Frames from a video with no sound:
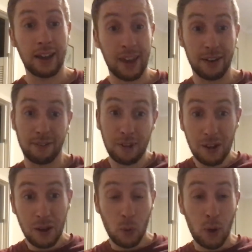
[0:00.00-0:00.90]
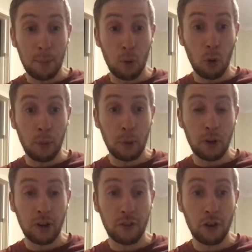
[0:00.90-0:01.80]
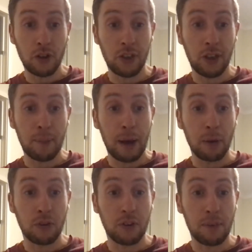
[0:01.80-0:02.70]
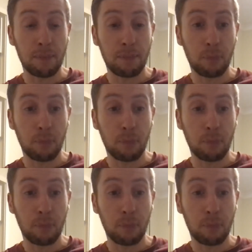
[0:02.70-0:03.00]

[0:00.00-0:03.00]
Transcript: Again, quite morbid when you first think about it,